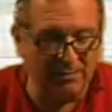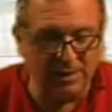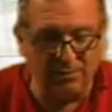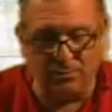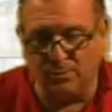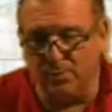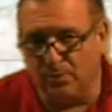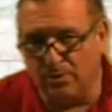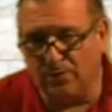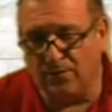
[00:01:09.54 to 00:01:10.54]
Crane Room
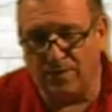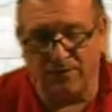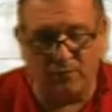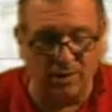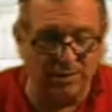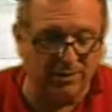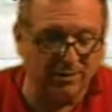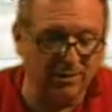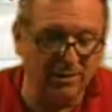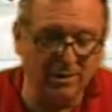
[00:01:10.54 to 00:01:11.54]
45
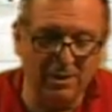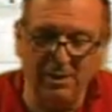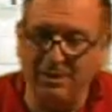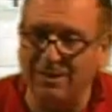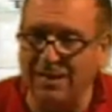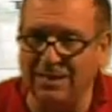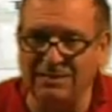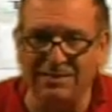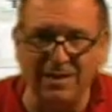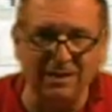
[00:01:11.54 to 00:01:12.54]
weather.
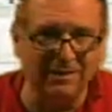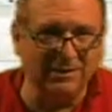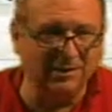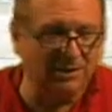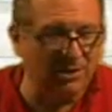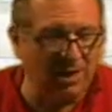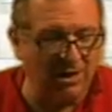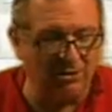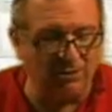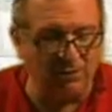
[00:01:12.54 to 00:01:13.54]
Last night,
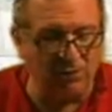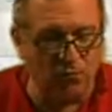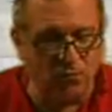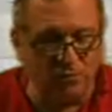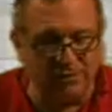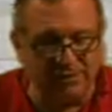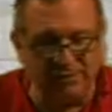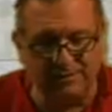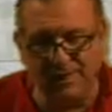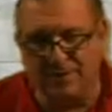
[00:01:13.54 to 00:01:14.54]
showers in
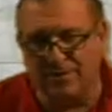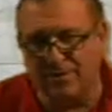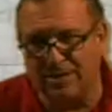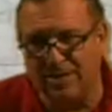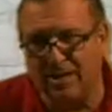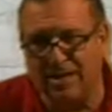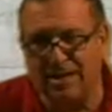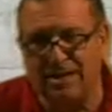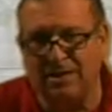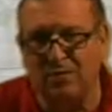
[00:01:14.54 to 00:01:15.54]
47,
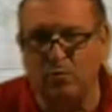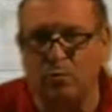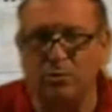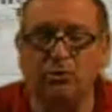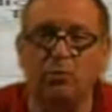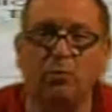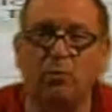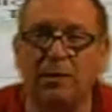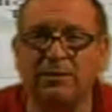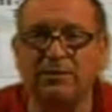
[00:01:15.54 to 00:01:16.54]
and what's
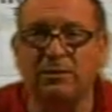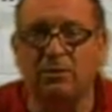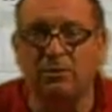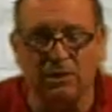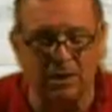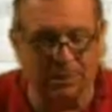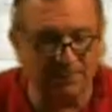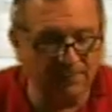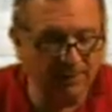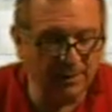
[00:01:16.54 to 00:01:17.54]
your Wednesday look like?
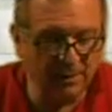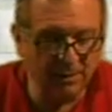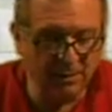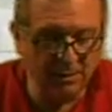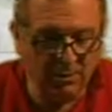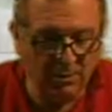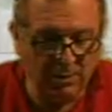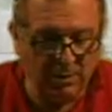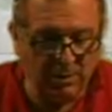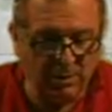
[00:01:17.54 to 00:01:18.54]

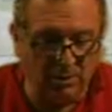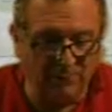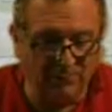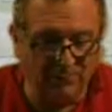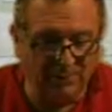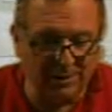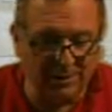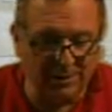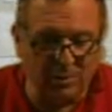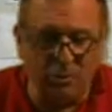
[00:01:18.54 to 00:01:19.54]
Well,
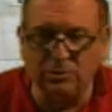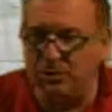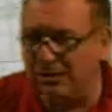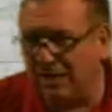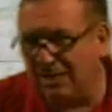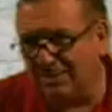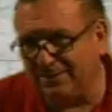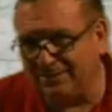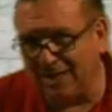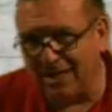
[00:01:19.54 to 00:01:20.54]
mostly cloudy
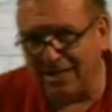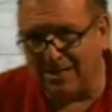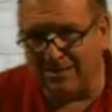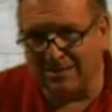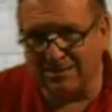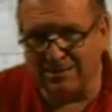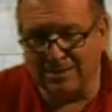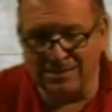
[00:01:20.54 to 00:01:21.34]
skies,